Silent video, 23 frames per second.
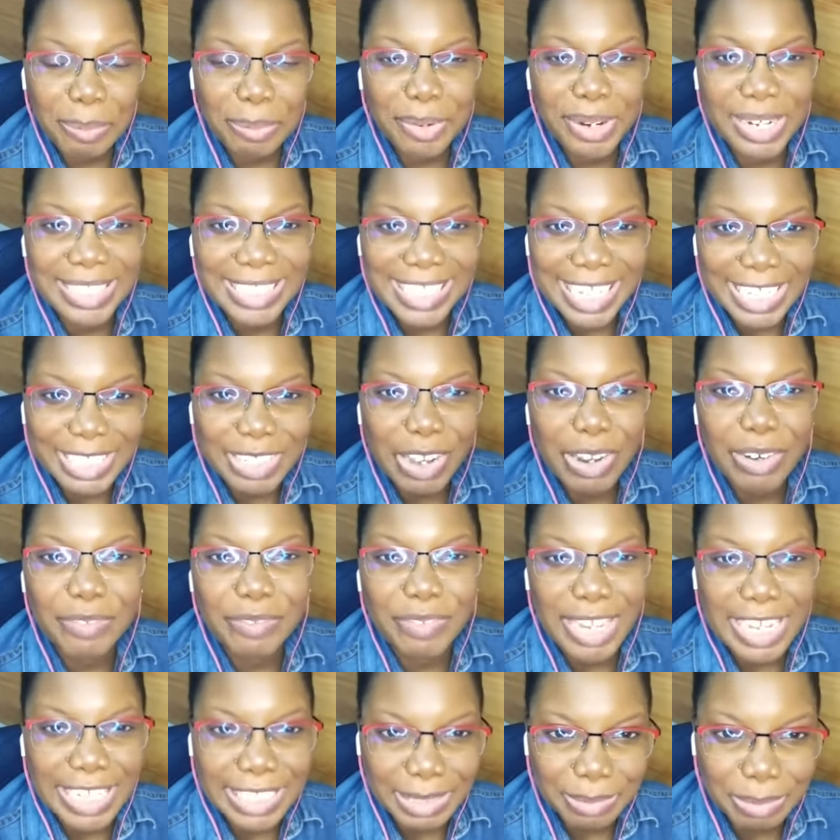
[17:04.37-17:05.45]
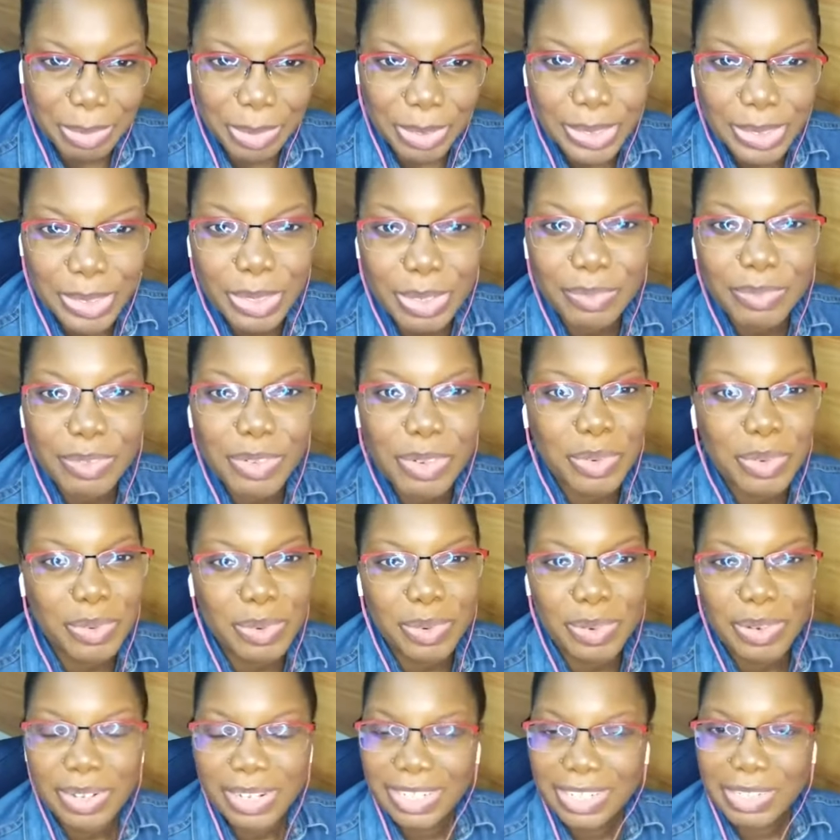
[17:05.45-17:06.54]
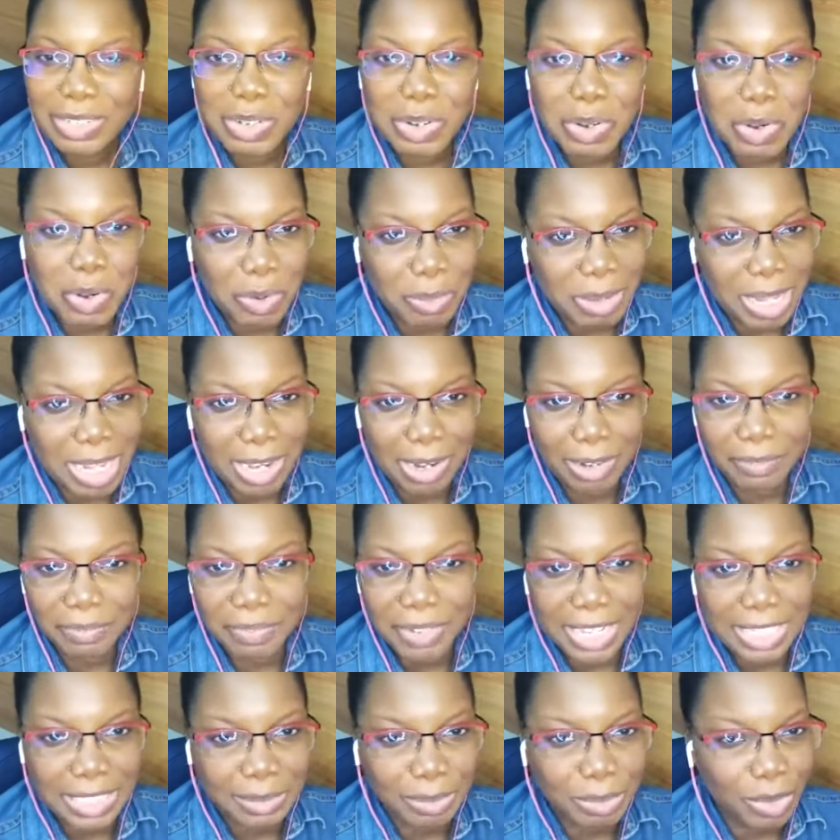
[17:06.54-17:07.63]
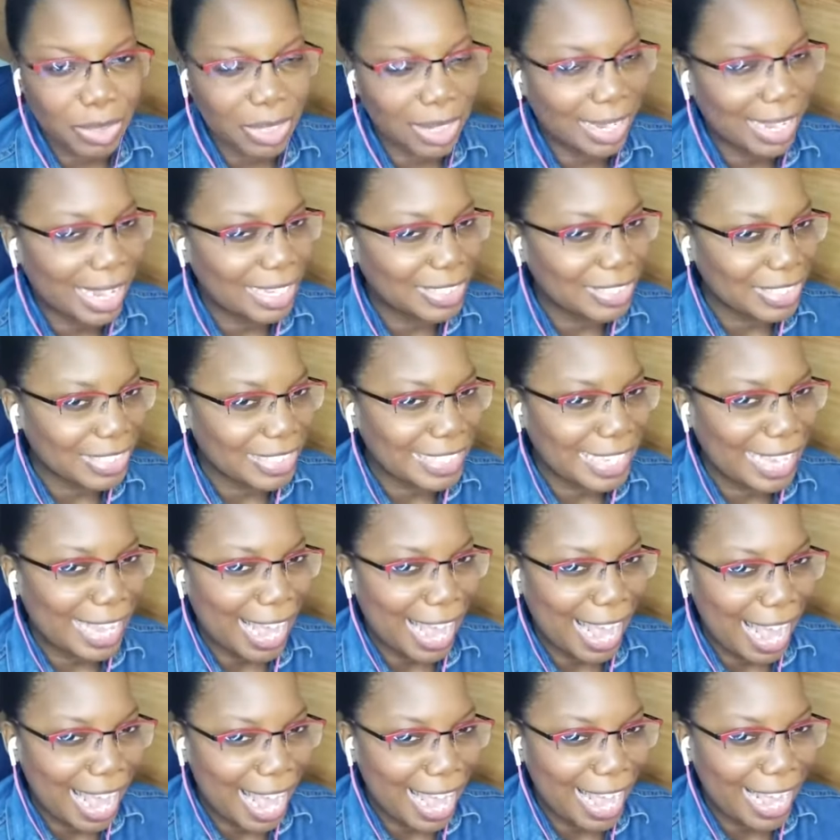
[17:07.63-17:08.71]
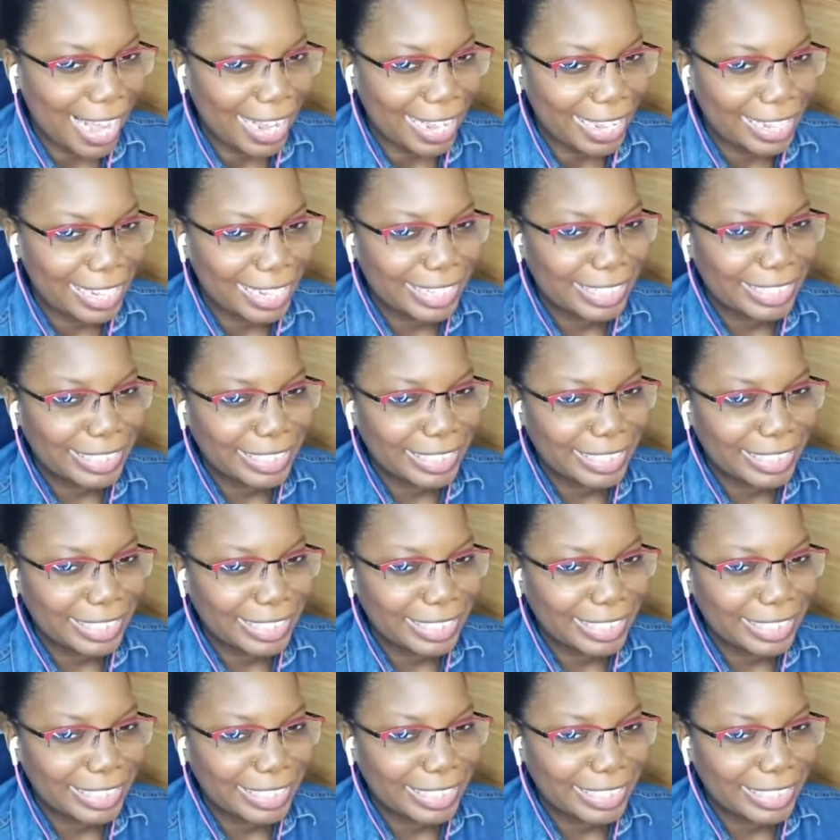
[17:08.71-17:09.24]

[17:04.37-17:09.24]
present on Facebook, so if you know me on Facebook, you can just say hi